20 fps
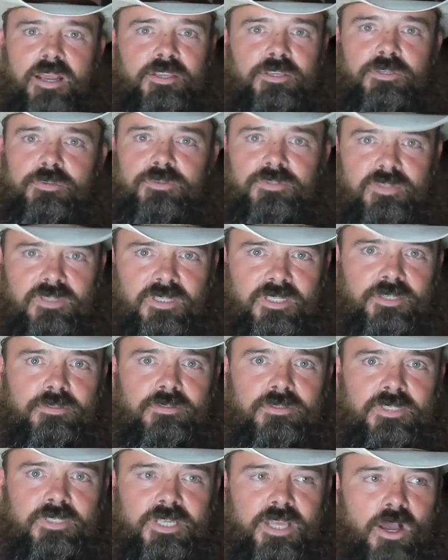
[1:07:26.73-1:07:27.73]
I use
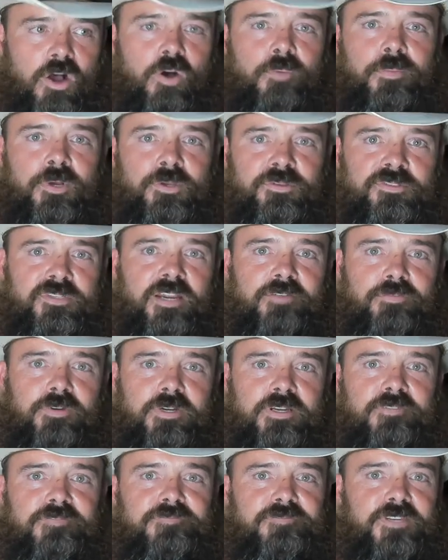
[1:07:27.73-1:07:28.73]
literally almost
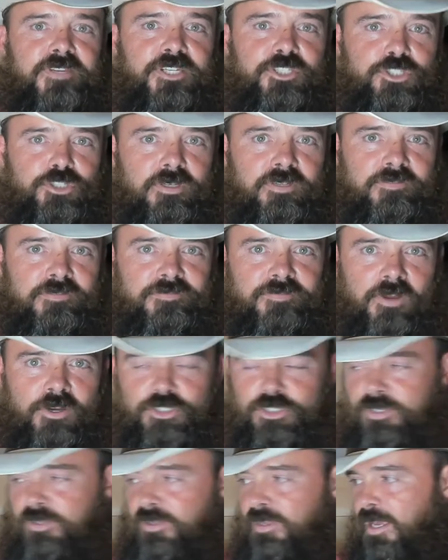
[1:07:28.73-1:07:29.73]
every feature and
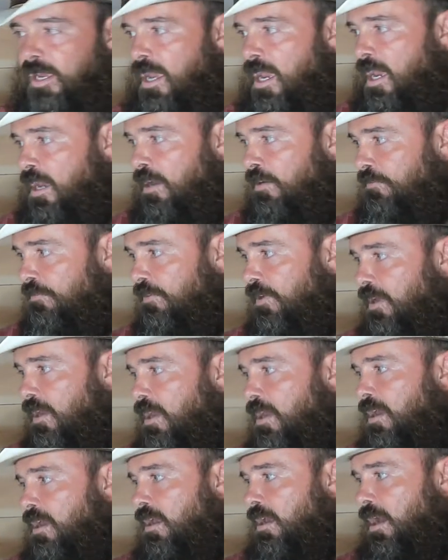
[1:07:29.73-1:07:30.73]
function they have
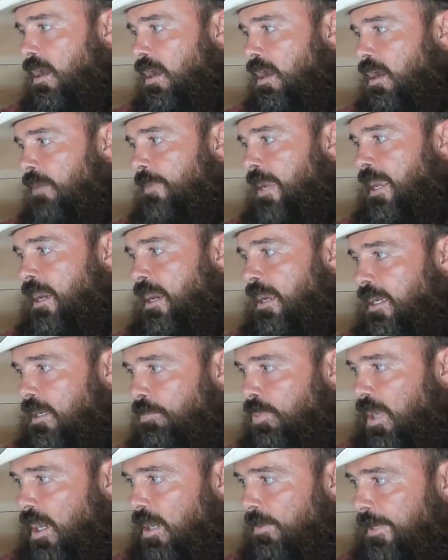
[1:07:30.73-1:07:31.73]
um, and I can
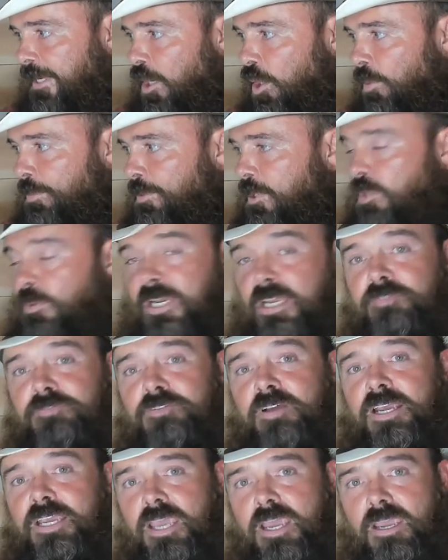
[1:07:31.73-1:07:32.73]
probably help you. And if
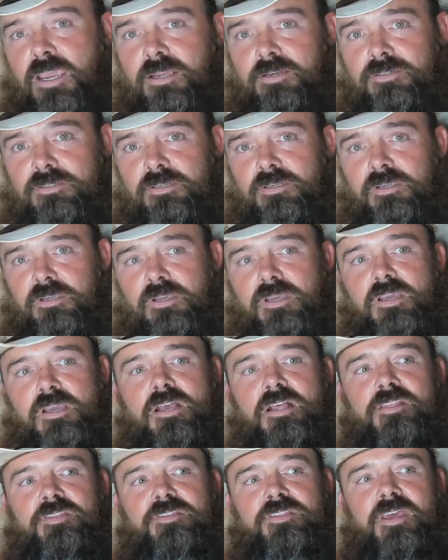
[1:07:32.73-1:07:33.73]
I can't,
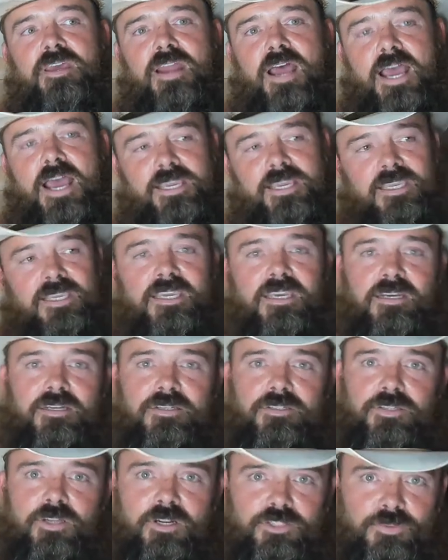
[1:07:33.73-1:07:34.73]
then I can get in
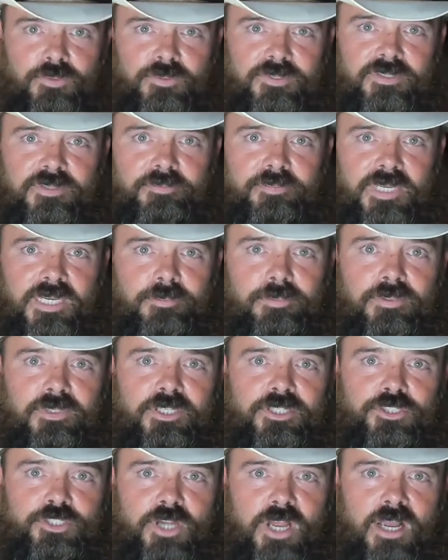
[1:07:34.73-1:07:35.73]
touch with some people at
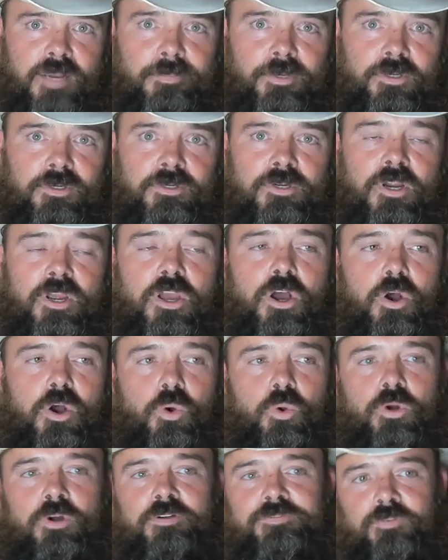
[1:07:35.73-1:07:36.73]
Jobber.
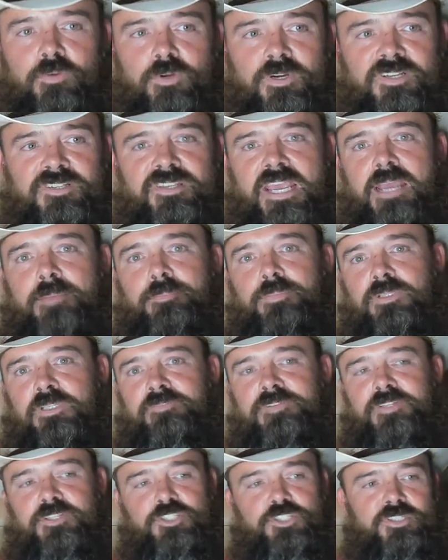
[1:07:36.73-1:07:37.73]
Or, for example, if
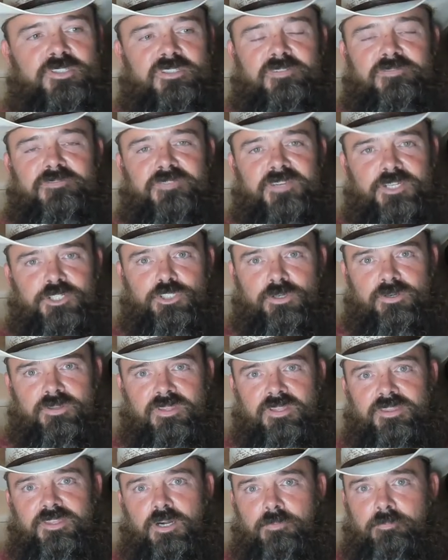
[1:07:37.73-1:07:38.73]
it's just a feature
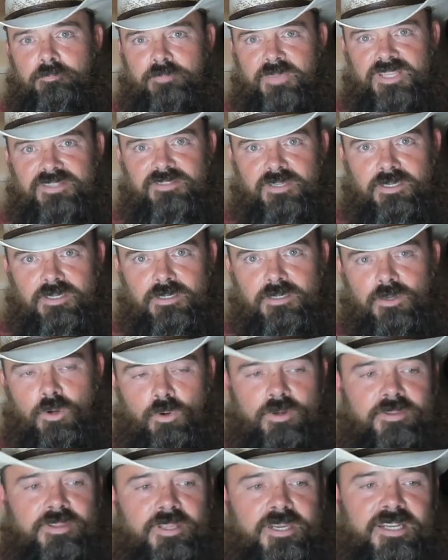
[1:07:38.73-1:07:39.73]
that they're missing
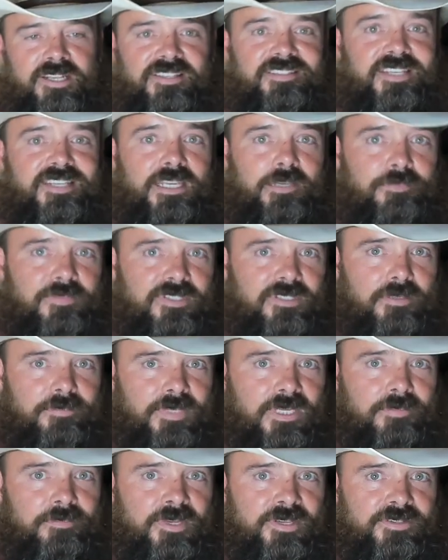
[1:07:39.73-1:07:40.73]
or that it seems to
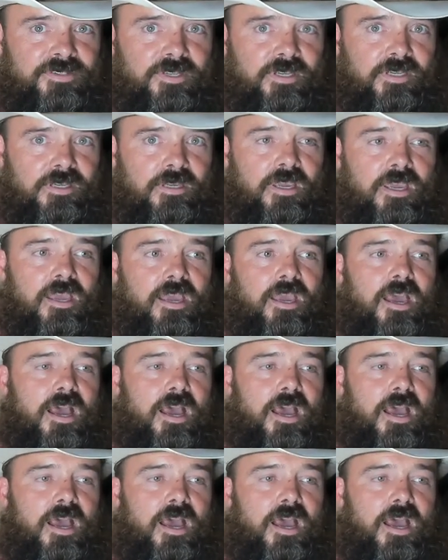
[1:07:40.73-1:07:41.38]
be missing,